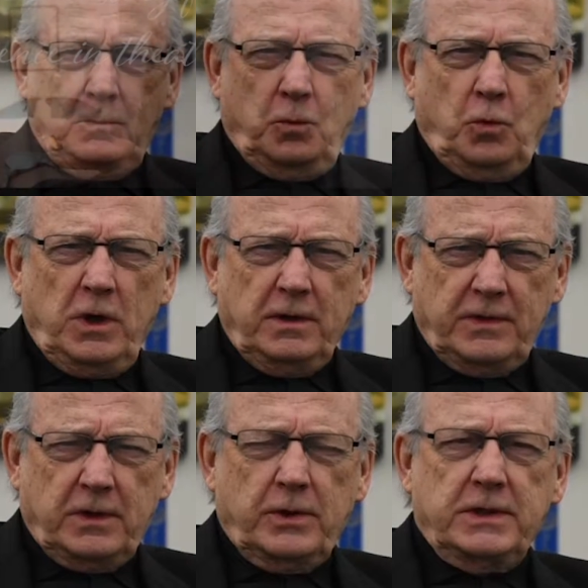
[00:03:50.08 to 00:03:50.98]
One of
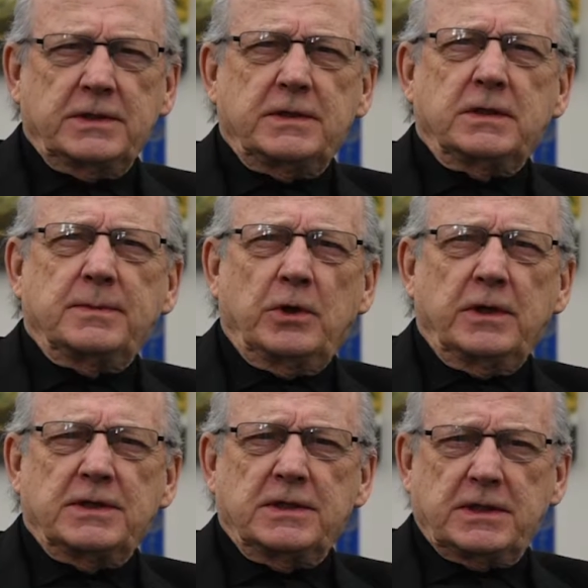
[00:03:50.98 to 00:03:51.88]
the greatest
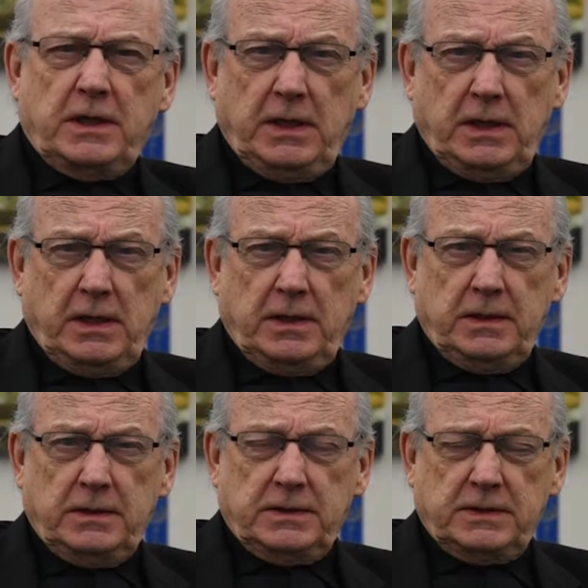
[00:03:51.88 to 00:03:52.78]
experiences I had
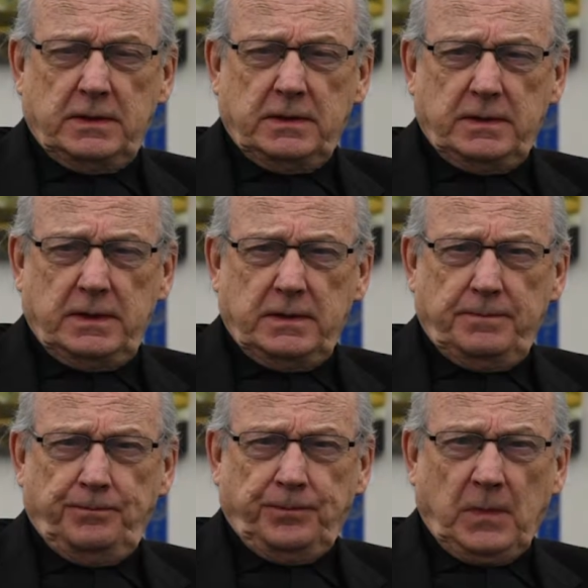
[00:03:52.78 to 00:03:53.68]
is
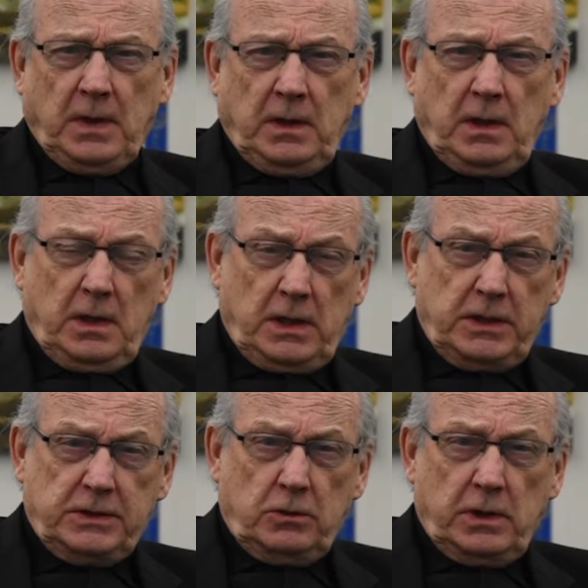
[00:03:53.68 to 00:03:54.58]
in
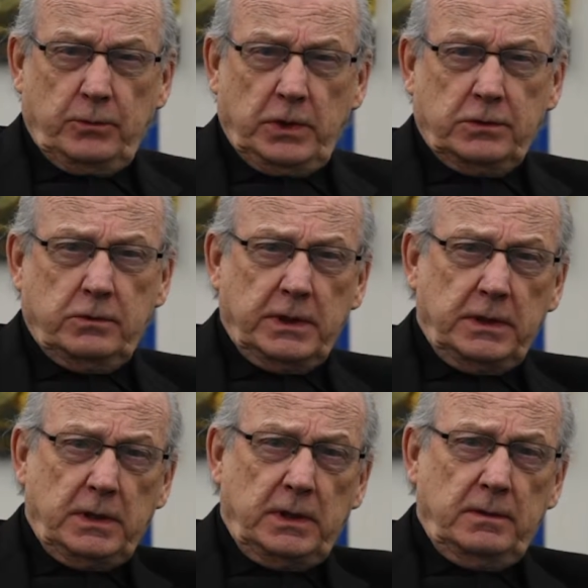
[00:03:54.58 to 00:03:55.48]
high school. I went to
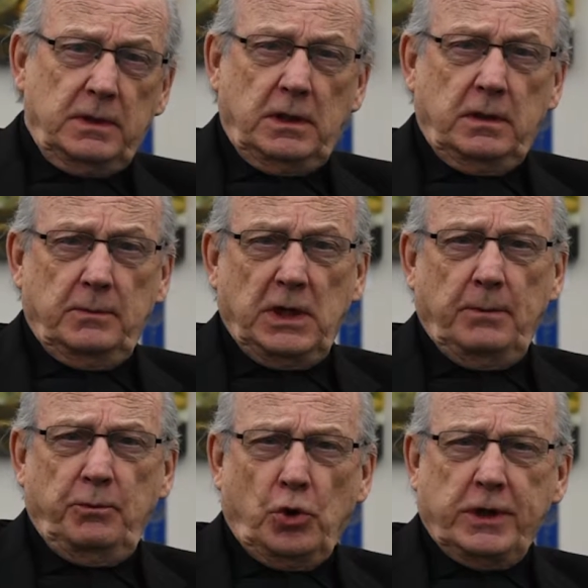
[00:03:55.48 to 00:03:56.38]

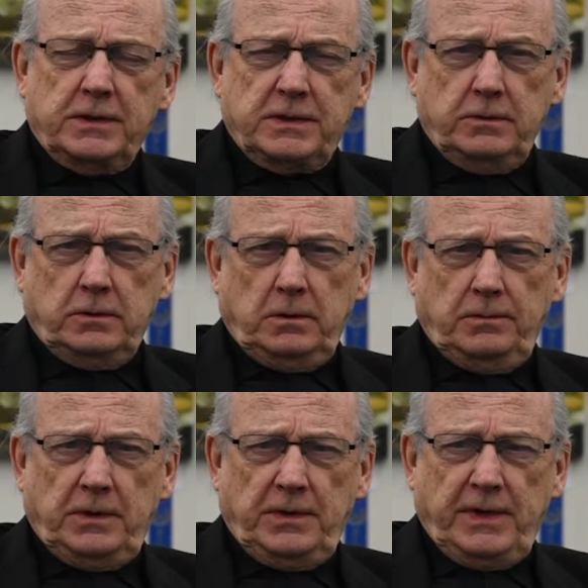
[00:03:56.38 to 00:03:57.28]
a boarding school
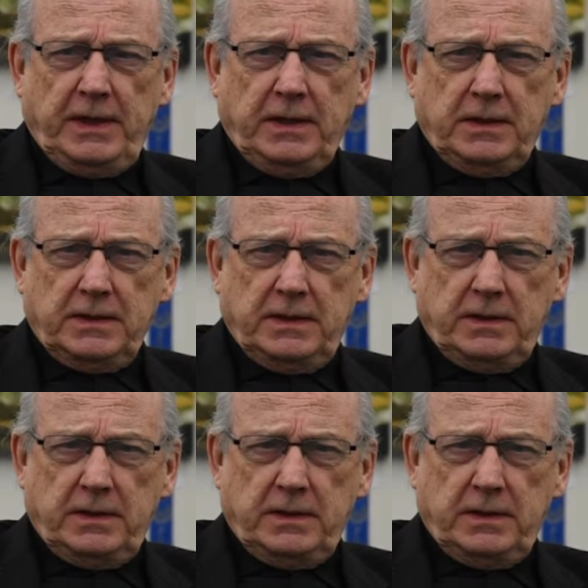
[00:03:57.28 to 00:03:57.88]
that